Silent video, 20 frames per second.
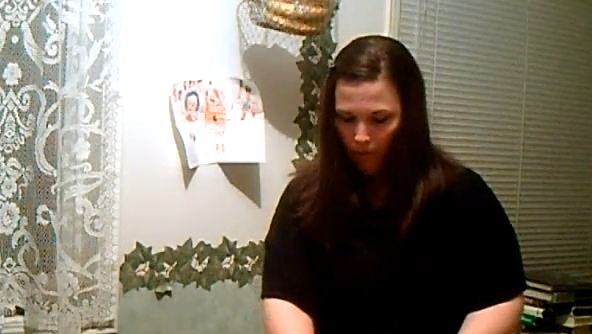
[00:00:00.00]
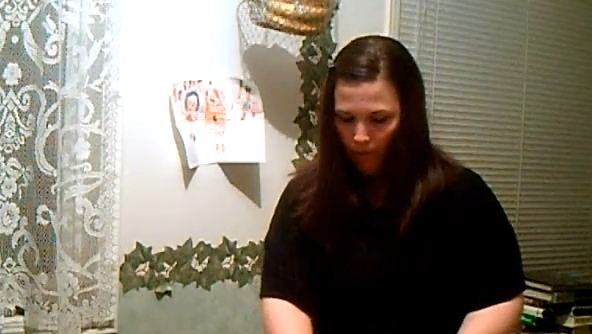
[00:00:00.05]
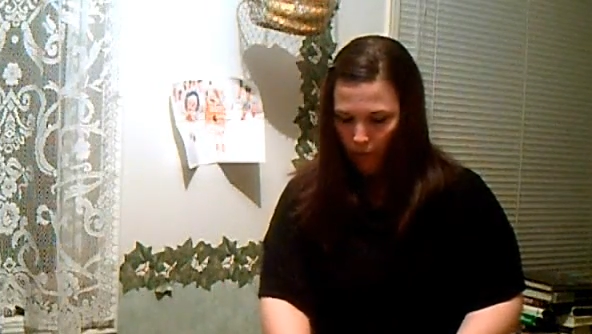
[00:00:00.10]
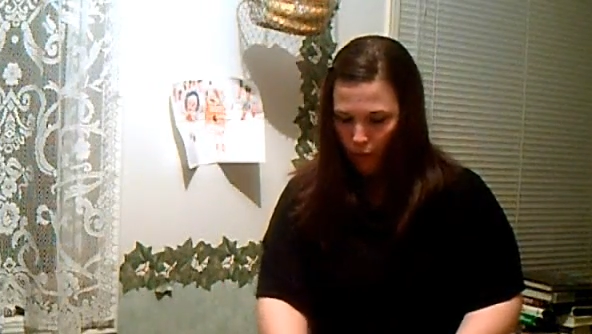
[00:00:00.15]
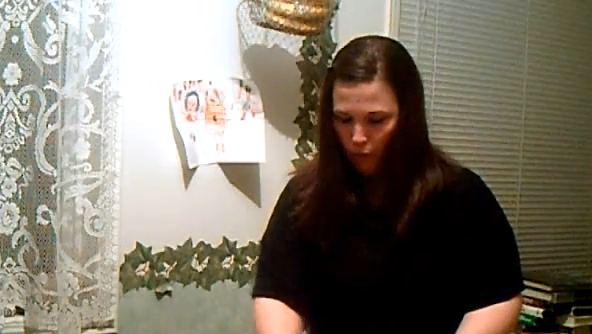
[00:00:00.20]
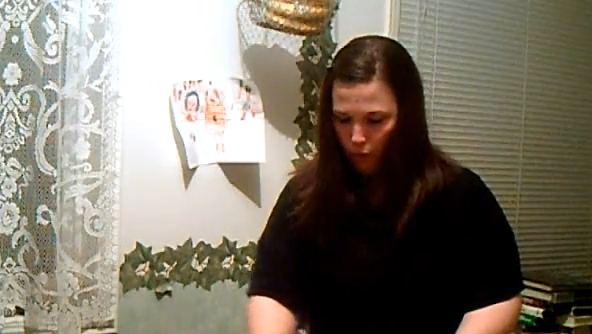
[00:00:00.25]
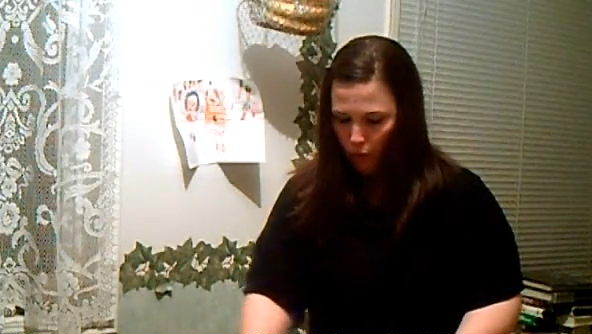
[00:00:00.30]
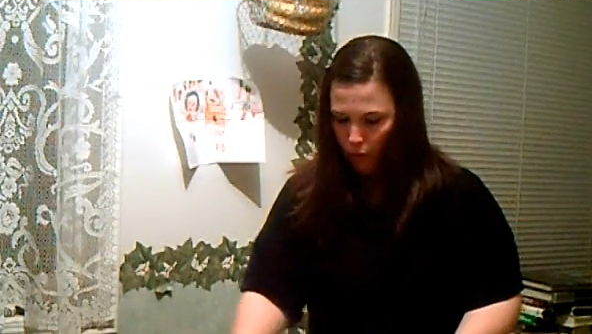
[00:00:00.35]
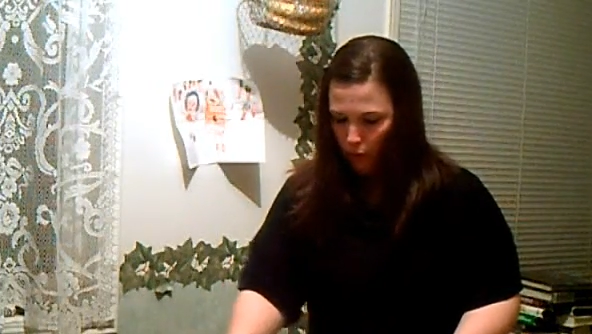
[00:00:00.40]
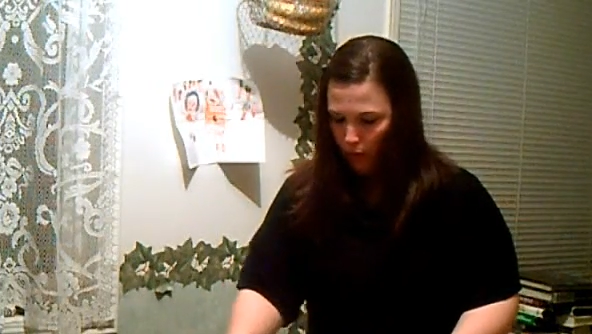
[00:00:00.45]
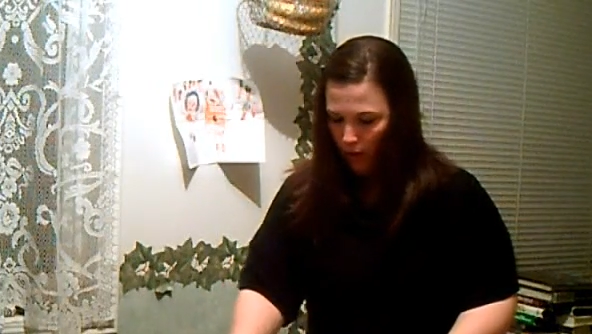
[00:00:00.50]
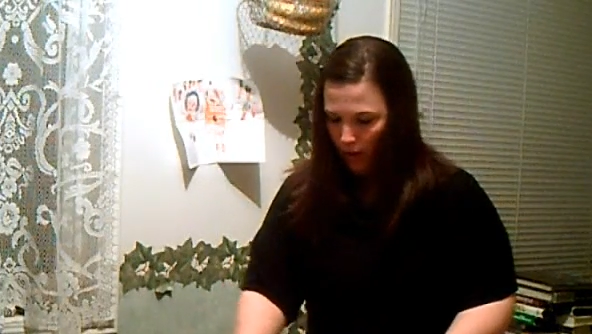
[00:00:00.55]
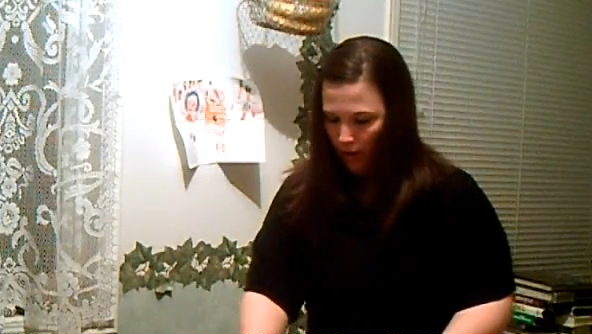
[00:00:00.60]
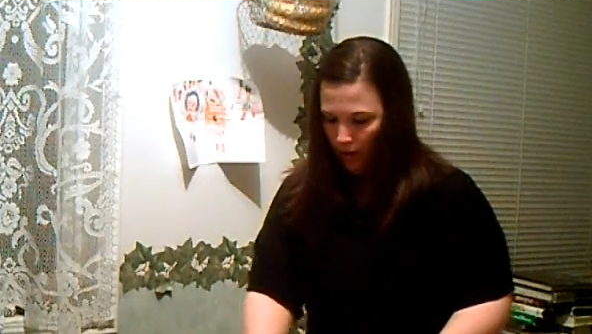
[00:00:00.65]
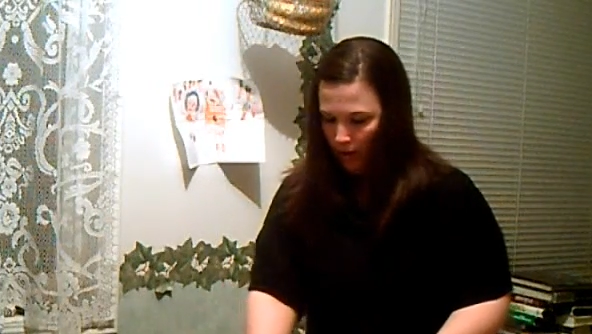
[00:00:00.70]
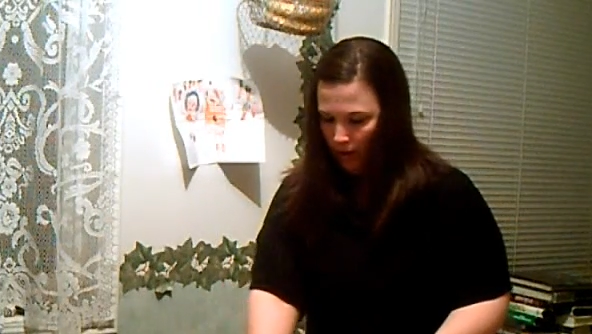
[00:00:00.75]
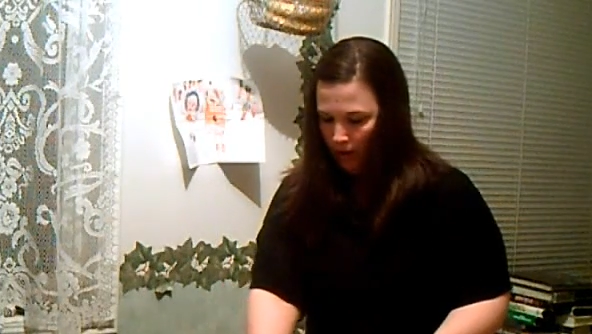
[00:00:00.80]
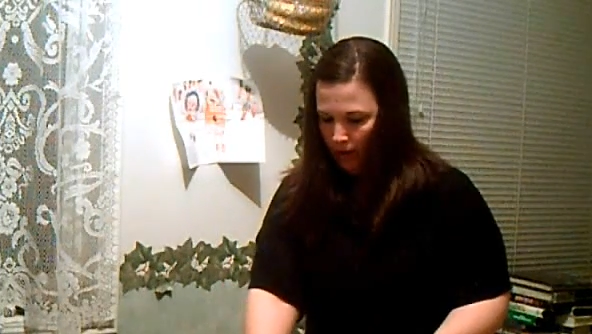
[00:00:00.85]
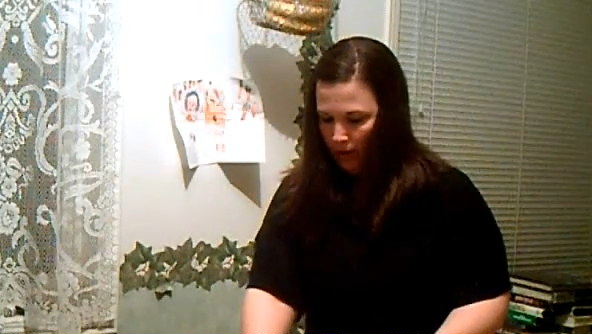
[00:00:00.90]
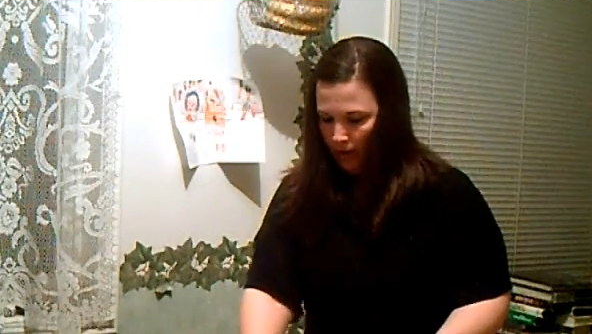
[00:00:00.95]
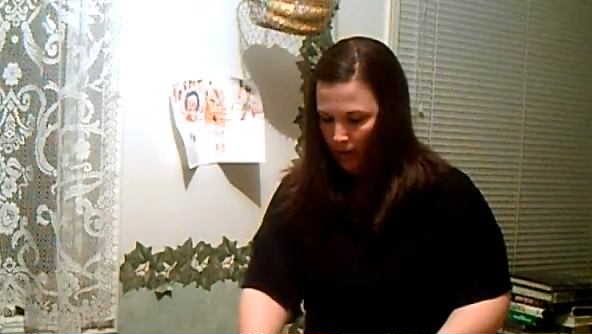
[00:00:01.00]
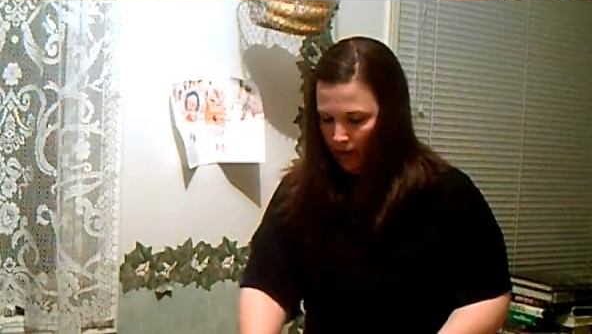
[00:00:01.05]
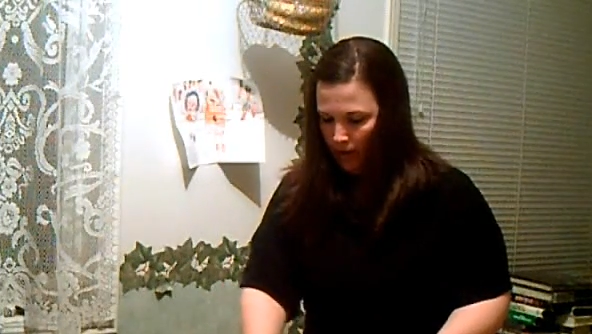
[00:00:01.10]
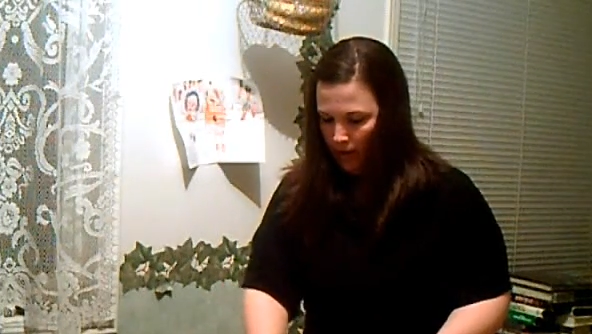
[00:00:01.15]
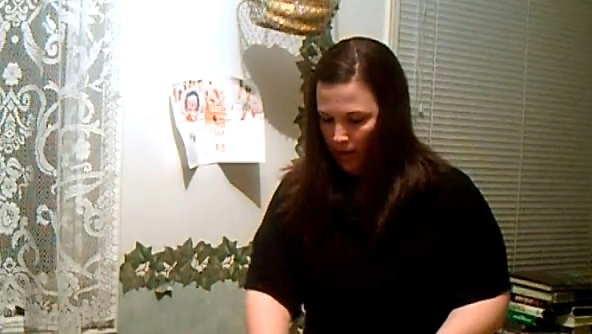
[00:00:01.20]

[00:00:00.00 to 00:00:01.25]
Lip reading: about food